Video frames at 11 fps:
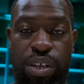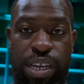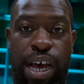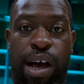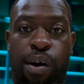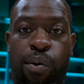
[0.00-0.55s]

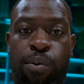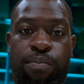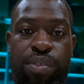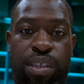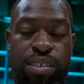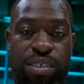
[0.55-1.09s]
now
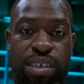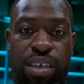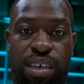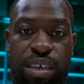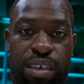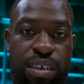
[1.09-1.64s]
the
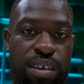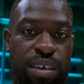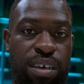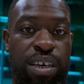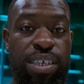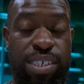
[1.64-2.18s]

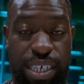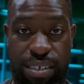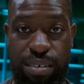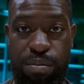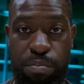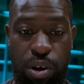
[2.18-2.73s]

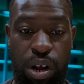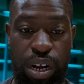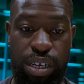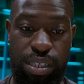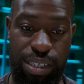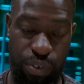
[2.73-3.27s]
Z6 Mark
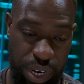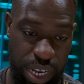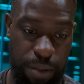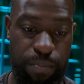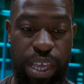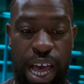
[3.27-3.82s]

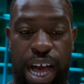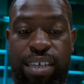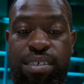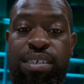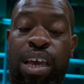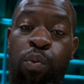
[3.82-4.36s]
III
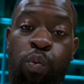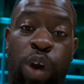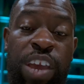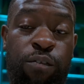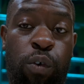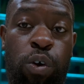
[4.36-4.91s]
has a
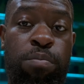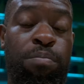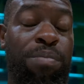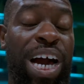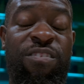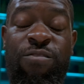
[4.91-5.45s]
waveform.
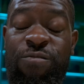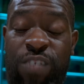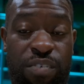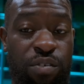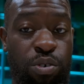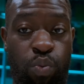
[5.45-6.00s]
My
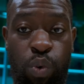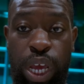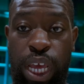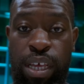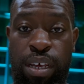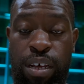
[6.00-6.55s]
favorite
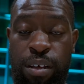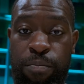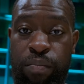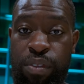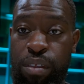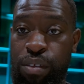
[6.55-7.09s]
way
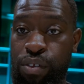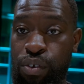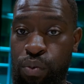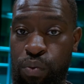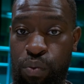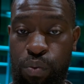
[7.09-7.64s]

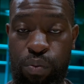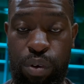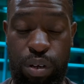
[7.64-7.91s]
to